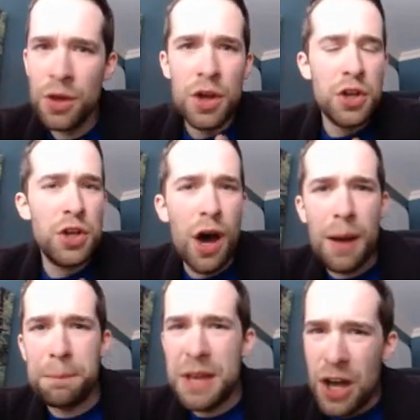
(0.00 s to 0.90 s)

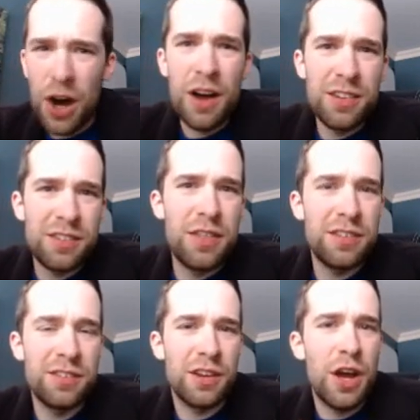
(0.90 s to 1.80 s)
Not because this
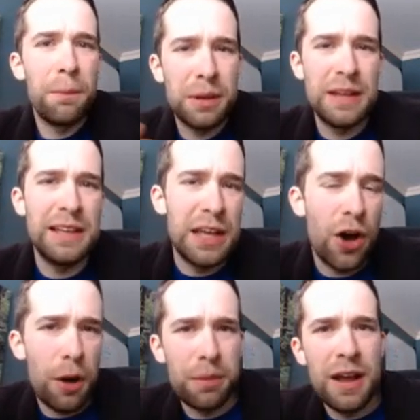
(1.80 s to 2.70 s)
is a completely
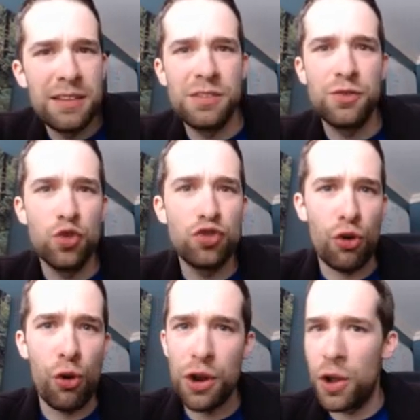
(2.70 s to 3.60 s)
comprehensive
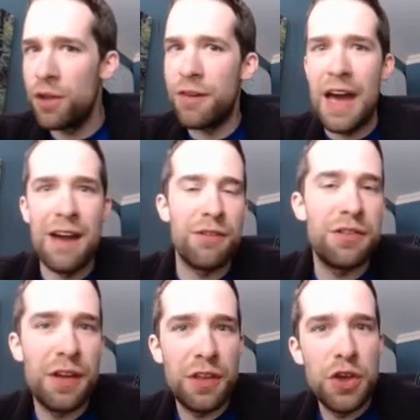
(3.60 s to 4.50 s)
tutorial of
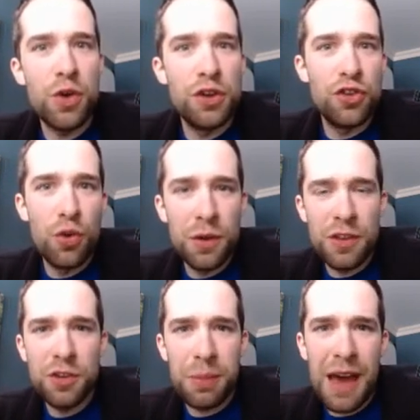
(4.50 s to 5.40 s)
everything that you can do with
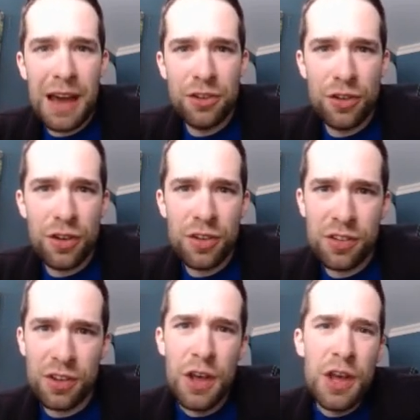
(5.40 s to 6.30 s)
these packages,